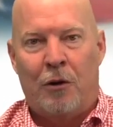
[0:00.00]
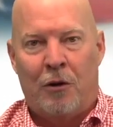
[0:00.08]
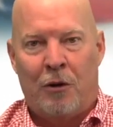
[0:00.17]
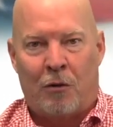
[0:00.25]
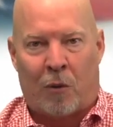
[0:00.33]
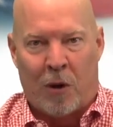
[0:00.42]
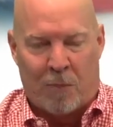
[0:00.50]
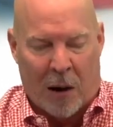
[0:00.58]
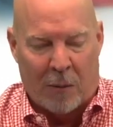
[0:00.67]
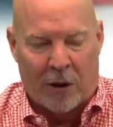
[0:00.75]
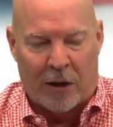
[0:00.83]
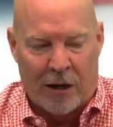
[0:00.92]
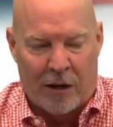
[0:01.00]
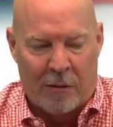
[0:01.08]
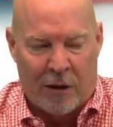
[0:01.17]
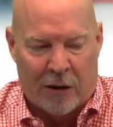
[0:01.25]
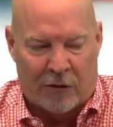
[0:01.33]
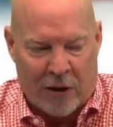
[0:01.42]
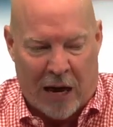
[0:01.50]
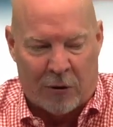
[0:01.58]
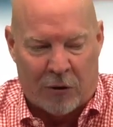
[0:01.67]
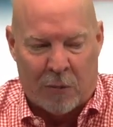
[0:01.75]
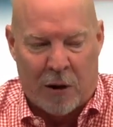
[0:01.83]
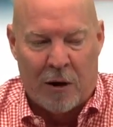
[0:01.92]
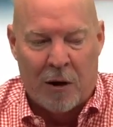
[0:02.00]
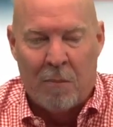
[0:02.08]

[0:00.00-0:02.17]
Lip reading: the Republican establishment,